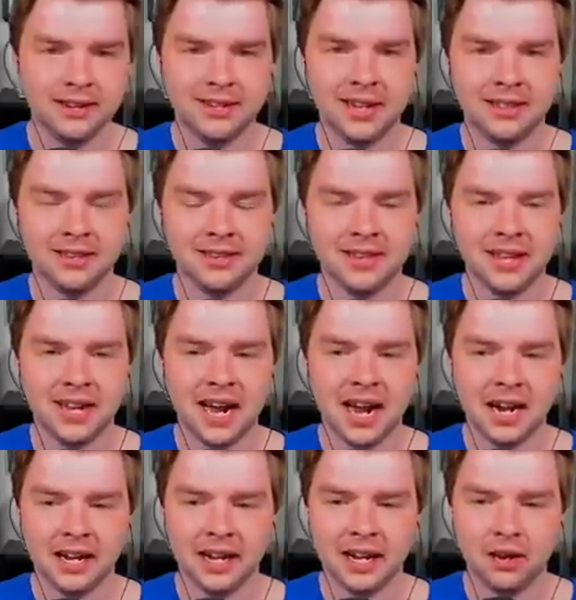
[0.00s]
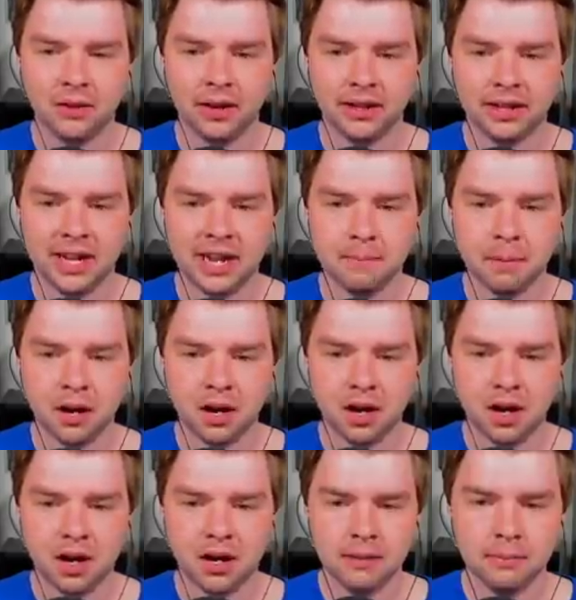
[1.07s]
Let's get this thing out of here and keep
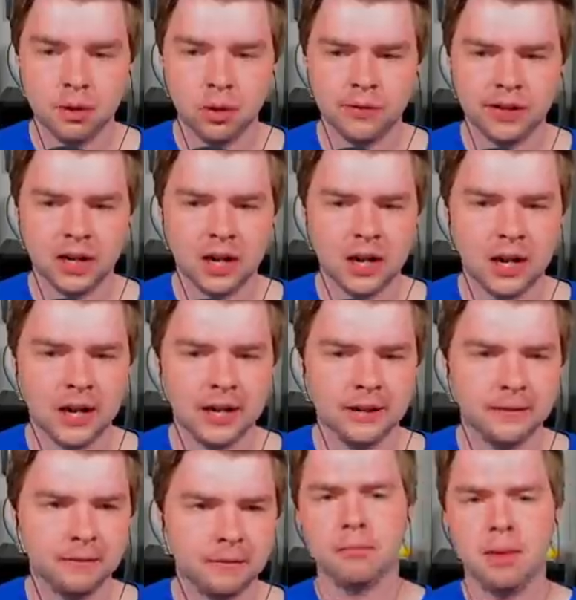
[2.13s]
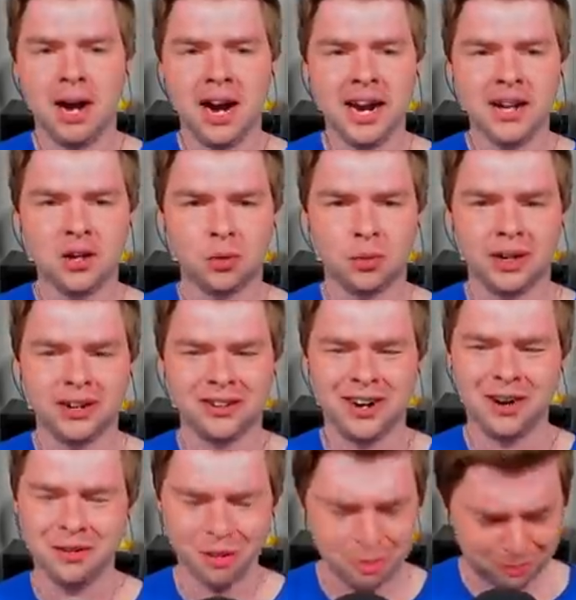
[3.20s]
on moving on. Mind Reader?
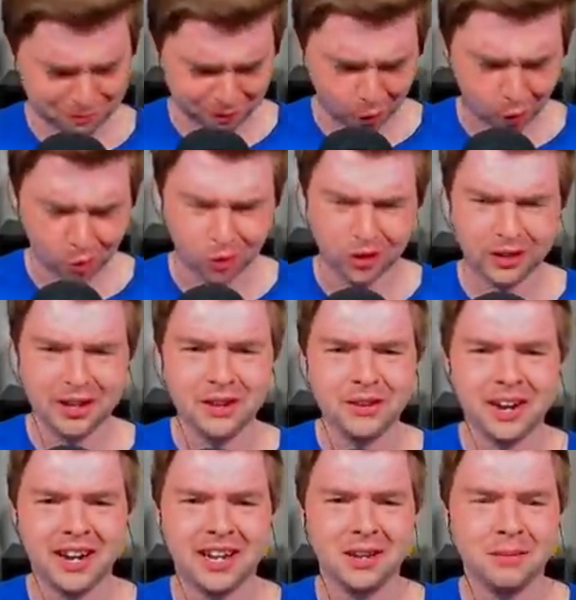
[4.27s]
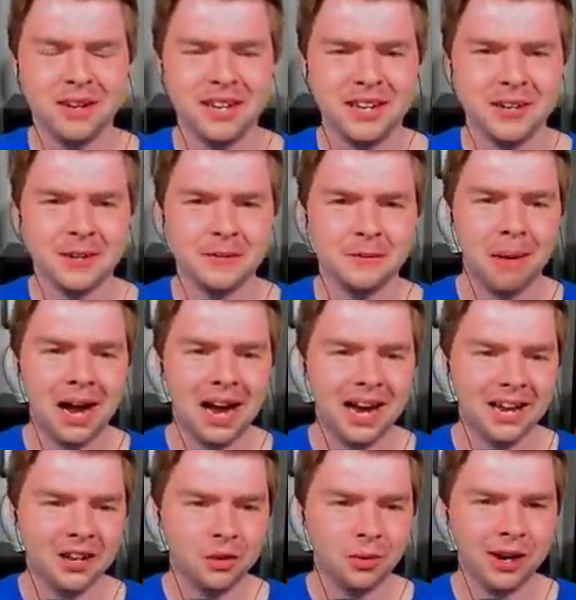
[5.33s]
Oh, you fool. Are you kidding me?
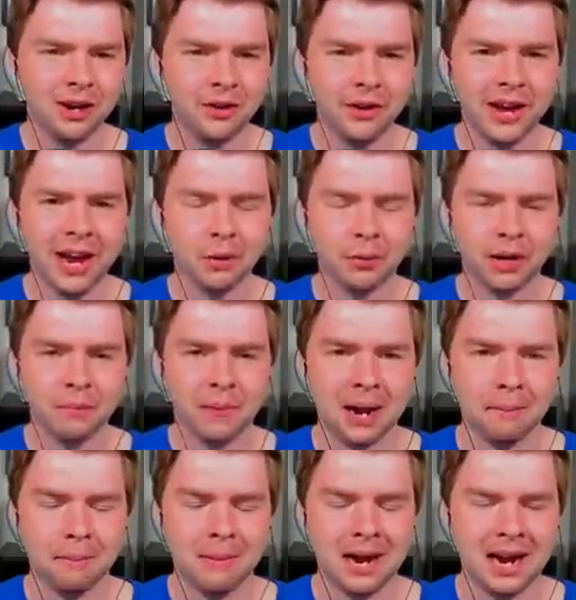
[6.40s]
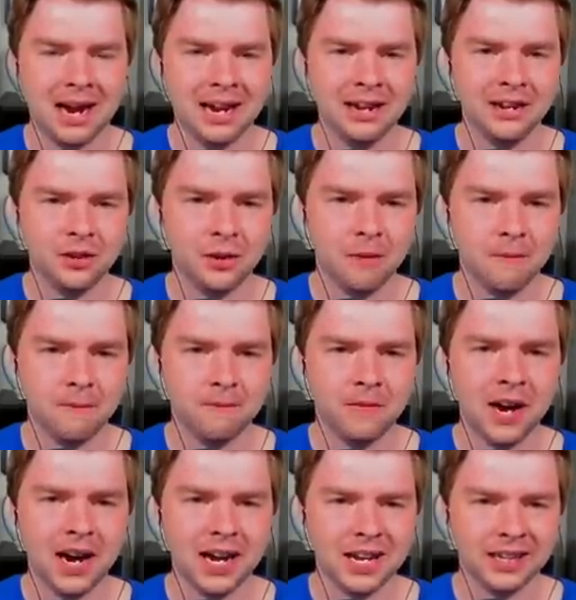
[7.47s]
Mind Reader? You can't read my mind. You're a
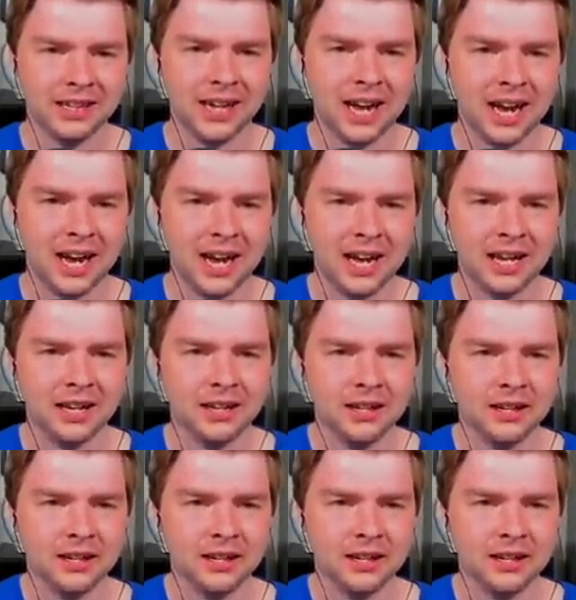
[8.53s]
fighting guy.